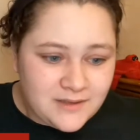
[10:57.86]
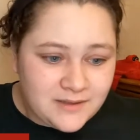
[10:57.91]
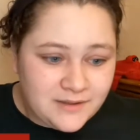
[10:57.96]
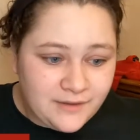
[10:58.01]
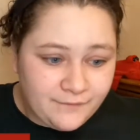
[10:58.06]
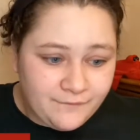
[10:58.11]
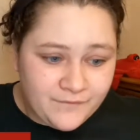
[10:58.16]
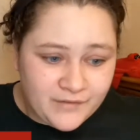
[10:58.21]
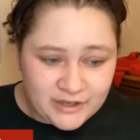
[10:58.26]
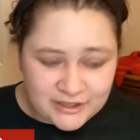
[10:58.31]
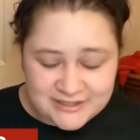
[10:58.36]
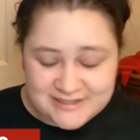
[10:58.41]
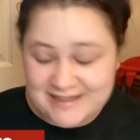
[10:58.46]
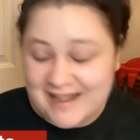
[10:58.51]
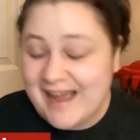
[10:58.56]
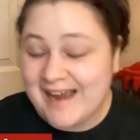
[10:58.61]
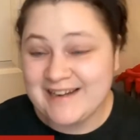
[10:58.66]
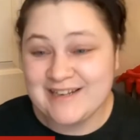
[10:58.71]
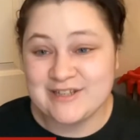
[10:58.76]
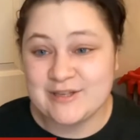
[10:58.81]
The first
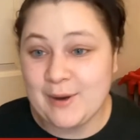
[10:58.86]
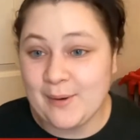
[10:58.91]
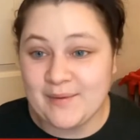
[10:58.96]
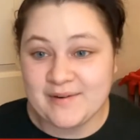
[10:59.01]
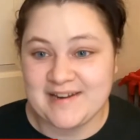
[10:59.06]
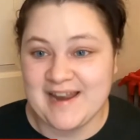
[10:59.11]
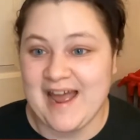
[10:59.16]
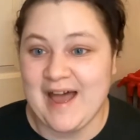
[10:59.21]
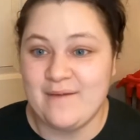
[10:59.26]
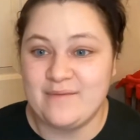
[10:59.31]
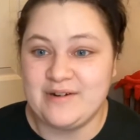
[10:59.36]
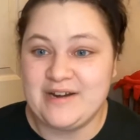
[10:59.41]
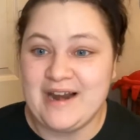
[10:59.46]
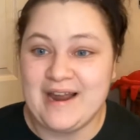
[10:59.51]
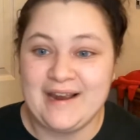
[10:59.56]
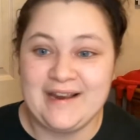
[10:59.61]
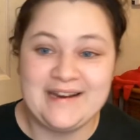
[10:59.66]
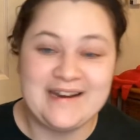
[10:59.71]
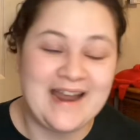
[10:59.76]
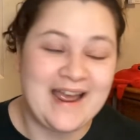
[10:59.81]
line is going to have a
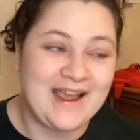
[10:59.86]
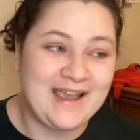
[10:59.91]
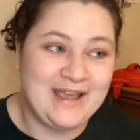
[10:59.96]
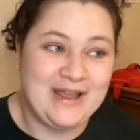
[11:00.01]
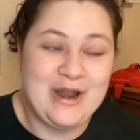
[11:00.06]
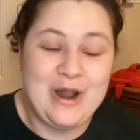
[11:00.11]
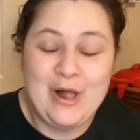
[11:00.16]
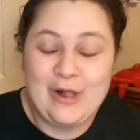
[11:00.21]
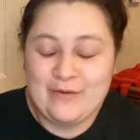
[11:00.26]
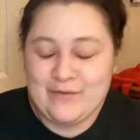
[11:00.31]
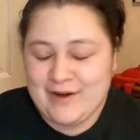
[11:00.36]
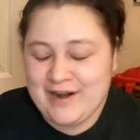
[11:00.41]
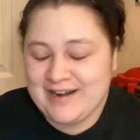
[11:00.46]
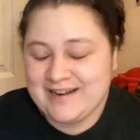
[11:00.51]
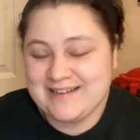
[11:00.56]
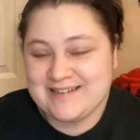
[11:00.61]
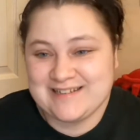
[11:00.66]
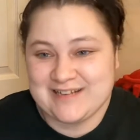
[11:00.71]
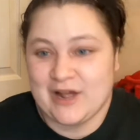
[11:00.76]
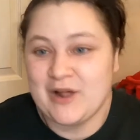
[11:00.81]
night. I can
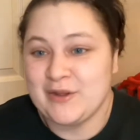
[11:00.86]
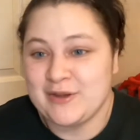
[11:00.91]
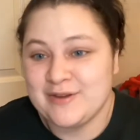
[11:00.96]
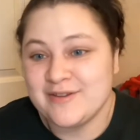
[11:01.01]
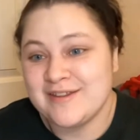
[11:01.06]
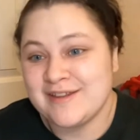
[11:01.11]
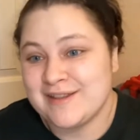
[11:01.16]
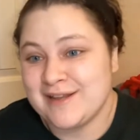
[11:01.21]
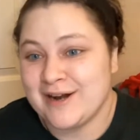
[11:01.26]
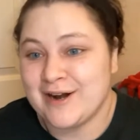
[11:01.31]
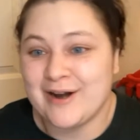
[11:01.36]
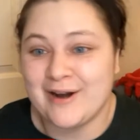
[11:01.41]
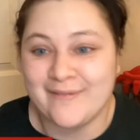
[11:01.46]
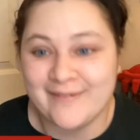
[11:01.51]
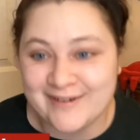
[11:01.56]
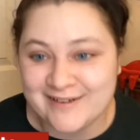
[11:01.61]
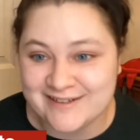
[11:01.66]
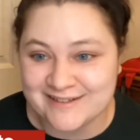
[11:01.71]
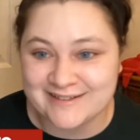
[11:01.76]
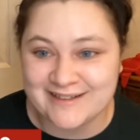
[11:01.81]
already tell you that they're
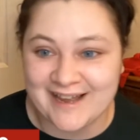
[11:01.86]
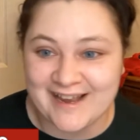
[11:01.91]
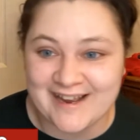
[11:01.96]
going to